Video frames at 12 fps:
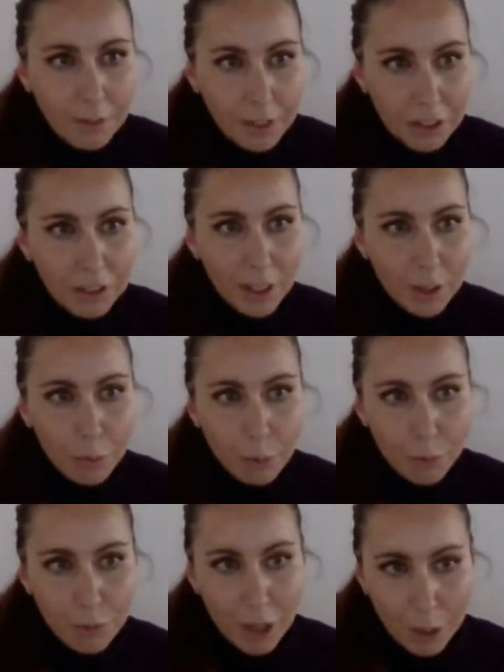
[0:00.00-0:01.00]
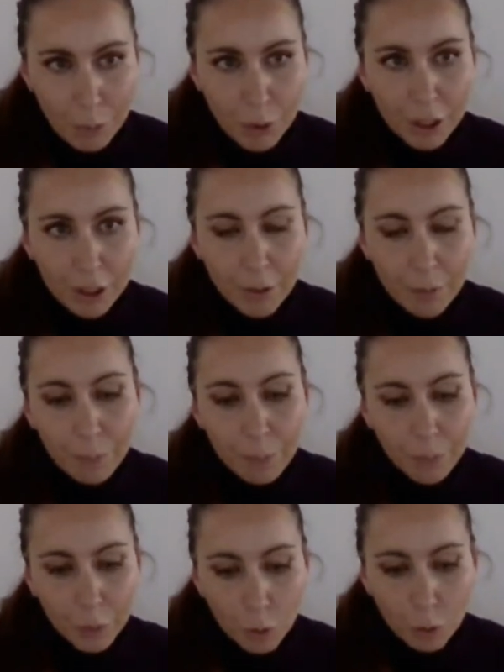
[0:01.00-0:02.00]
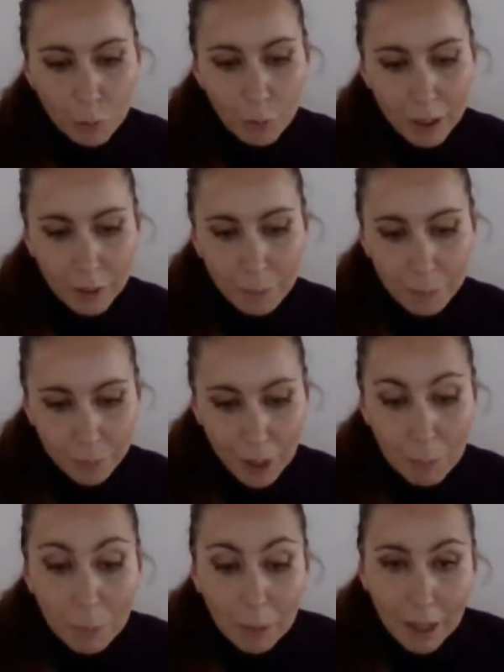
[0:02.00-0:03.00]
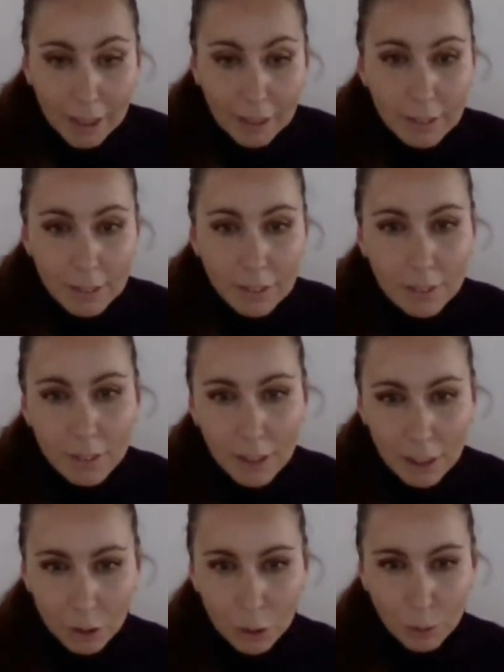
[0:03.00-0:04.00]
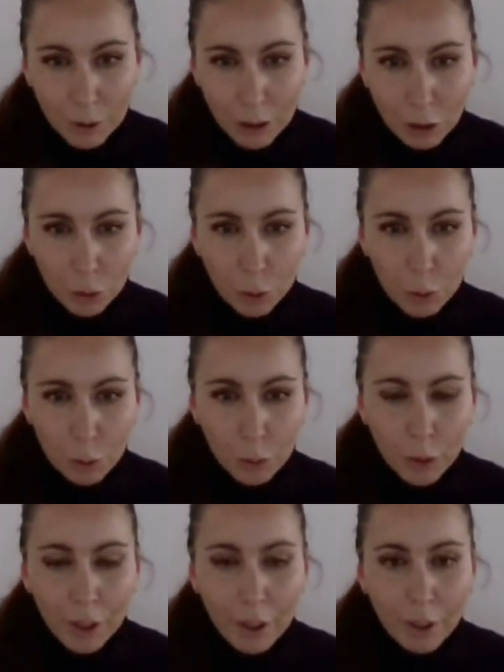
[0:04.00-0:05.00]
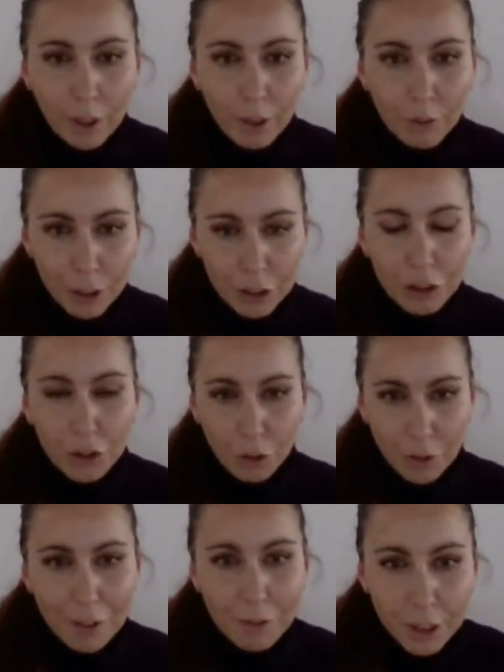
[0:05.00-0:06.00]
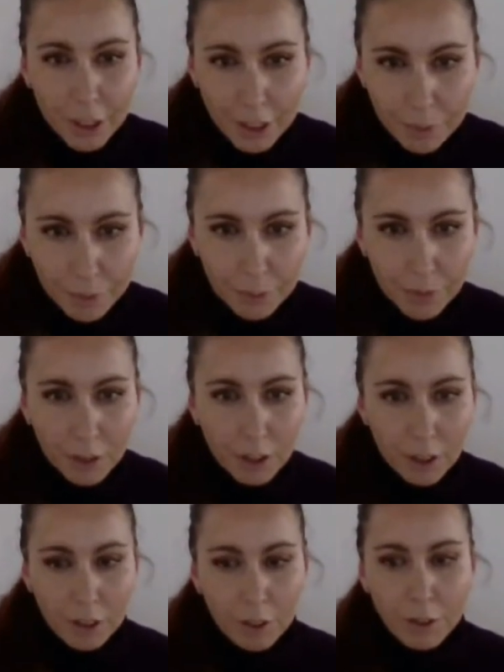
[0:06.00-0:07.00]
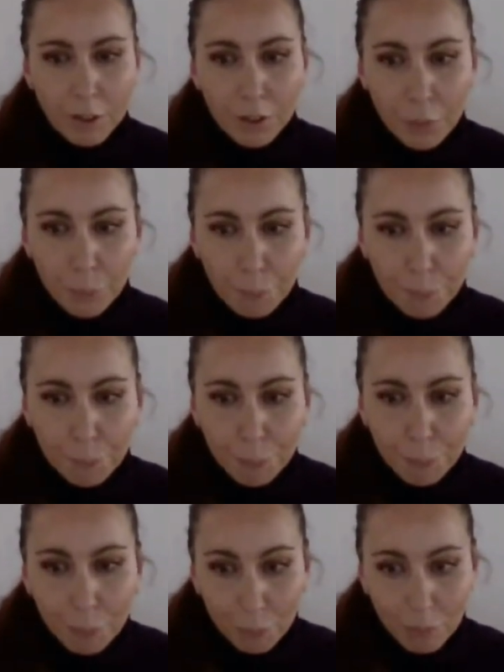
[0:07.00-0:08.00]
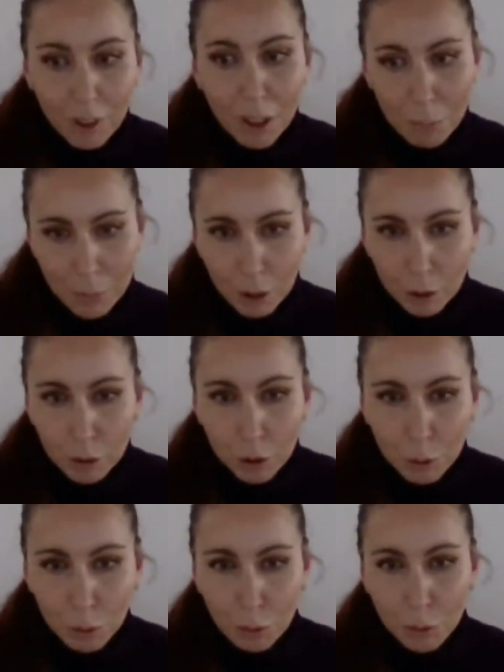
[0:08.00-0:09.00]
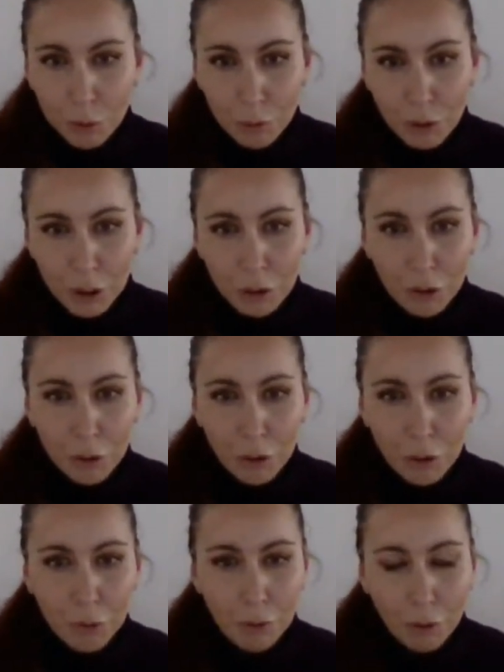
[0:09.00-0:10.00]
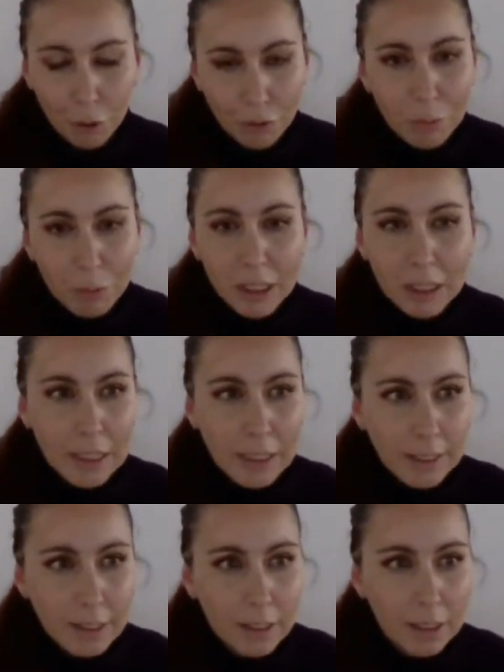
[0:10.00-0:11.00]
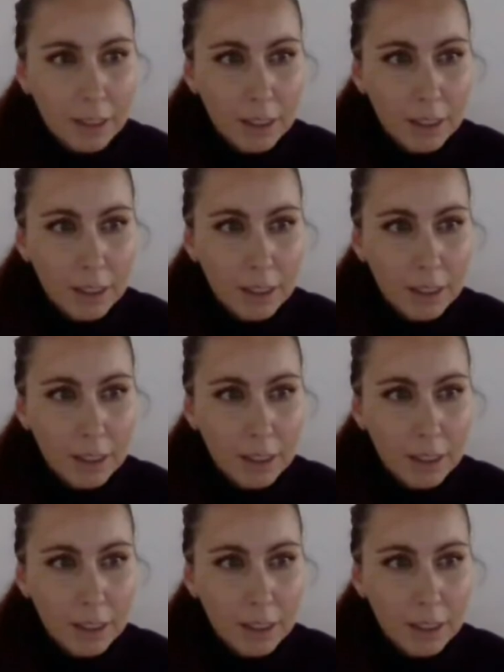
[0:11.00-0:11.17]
The very same framework could be applied not only to region of Africa and also to the region of the Middle East.